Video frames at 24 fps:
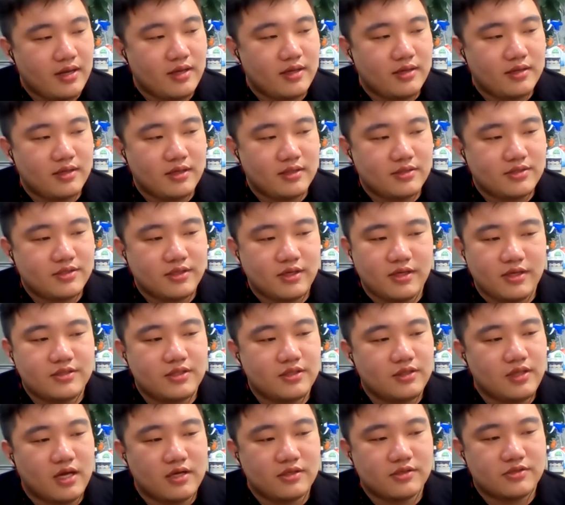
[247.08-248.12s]
It's a
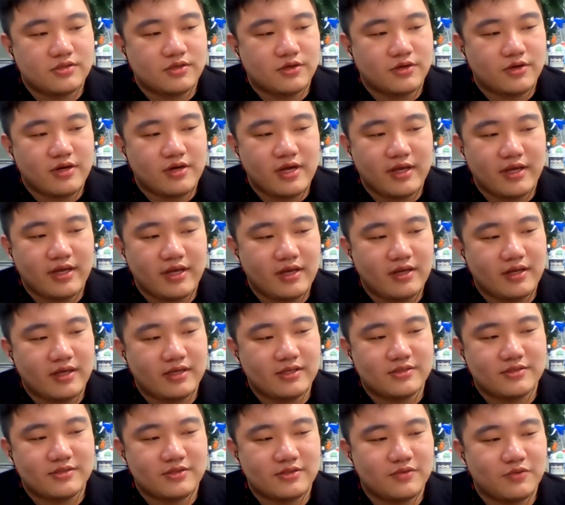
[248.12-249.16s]
long story. I
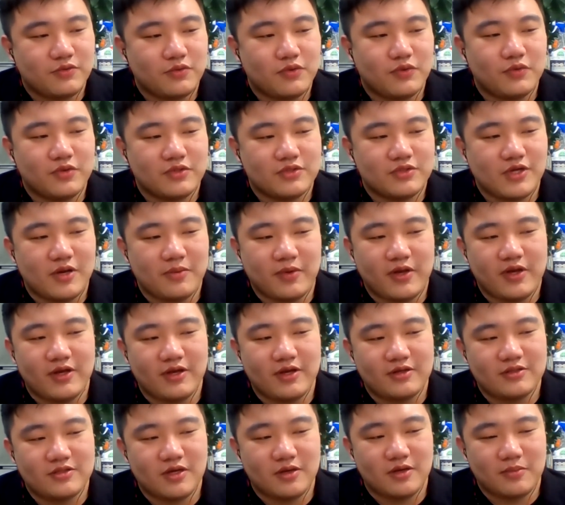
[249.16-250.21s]
guess we'll talk
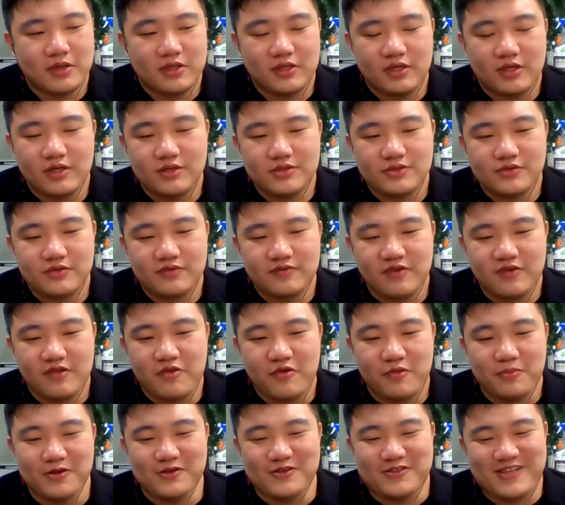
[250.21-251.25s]
about the history of
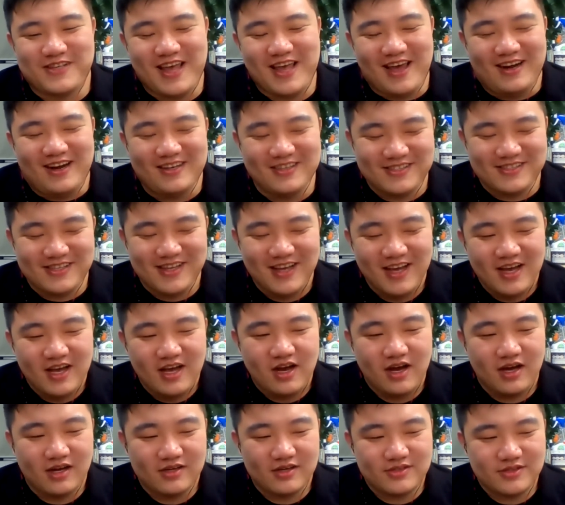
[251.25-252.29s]
thermal scanners.
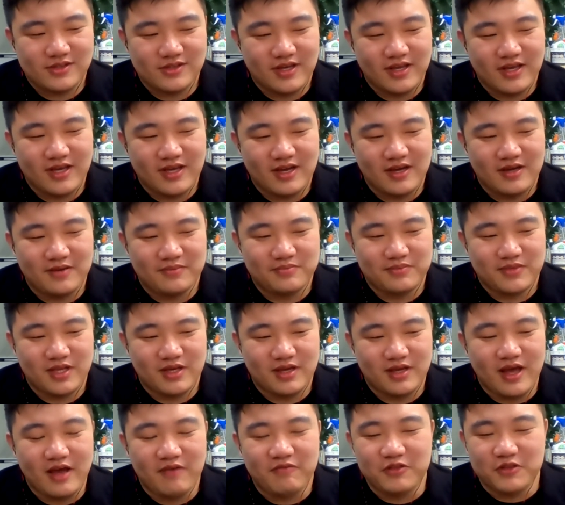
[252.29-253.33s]
Honestly, the
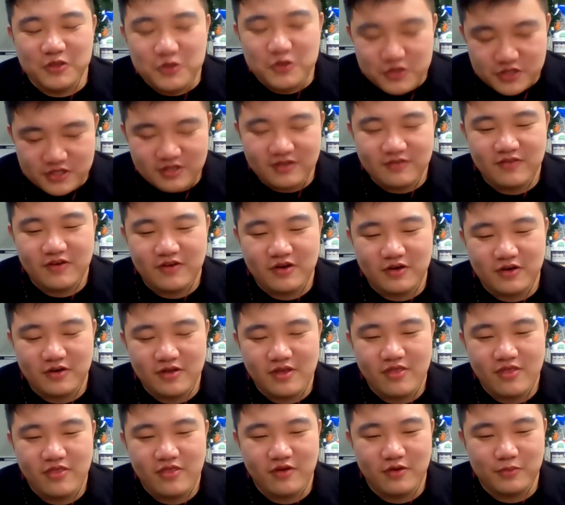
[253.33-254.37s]
evolution of
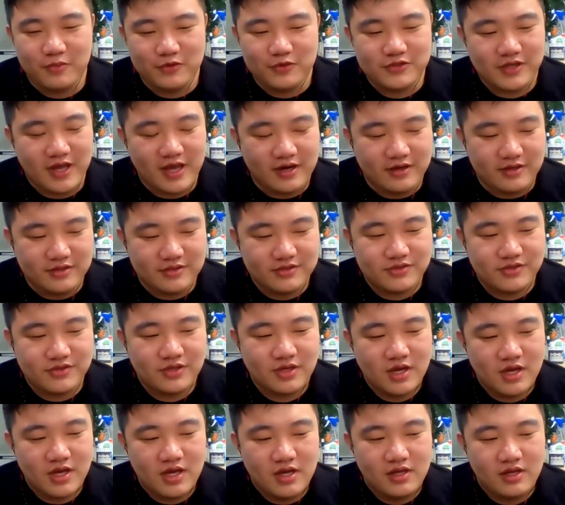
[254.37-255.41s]
thermal scanners,
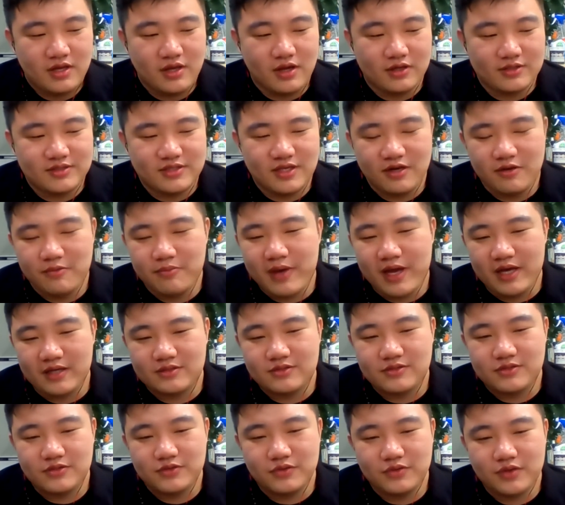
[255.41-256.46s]
y'all dated back
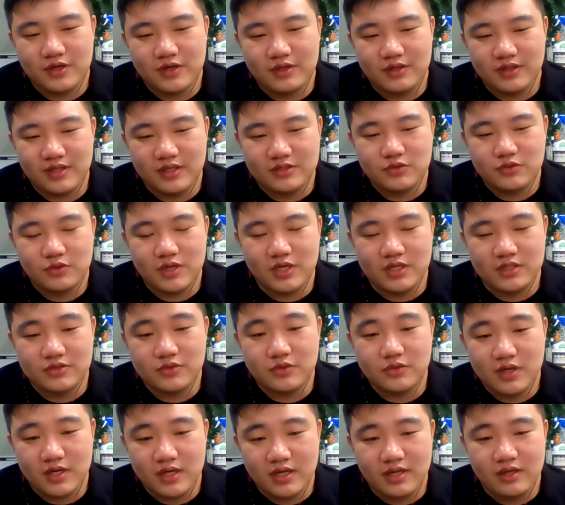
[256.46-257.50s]
to early
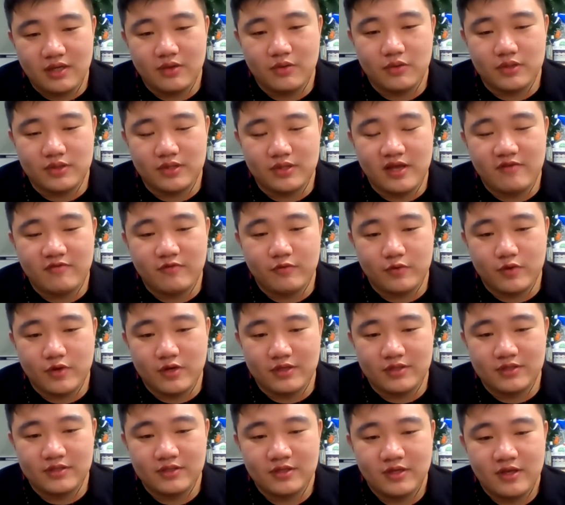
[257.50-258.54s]
2020 when
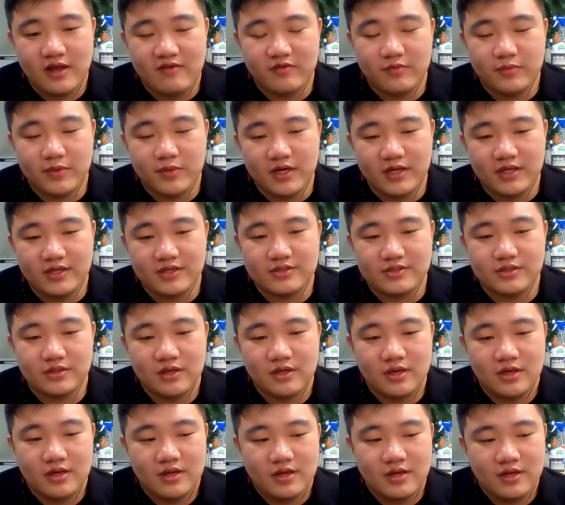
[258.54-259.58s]
everybody's
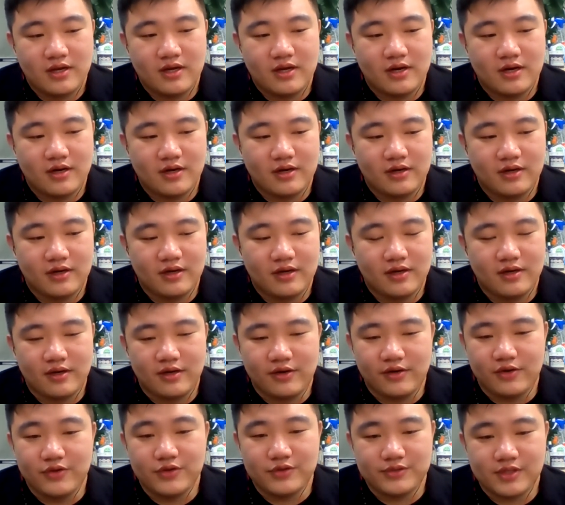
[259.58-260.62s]
are
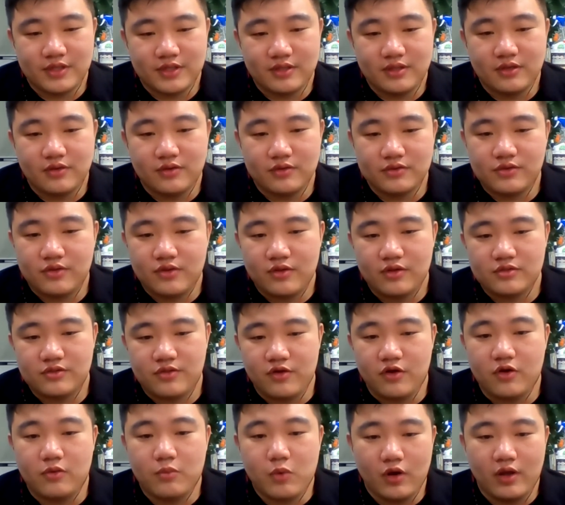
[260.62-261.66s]
using those
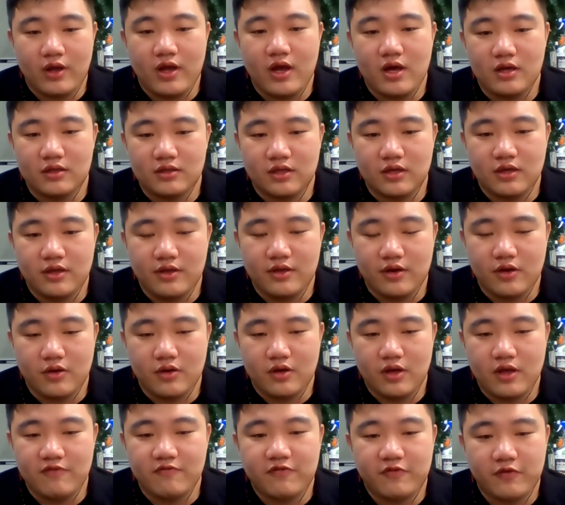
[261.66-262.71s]
thermal gun,
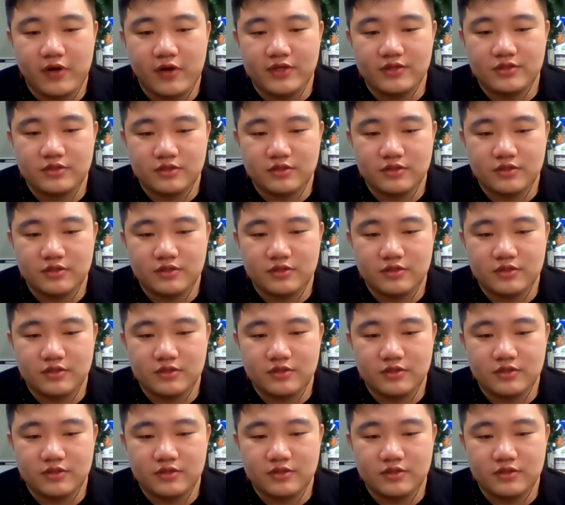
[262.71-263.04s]
infrared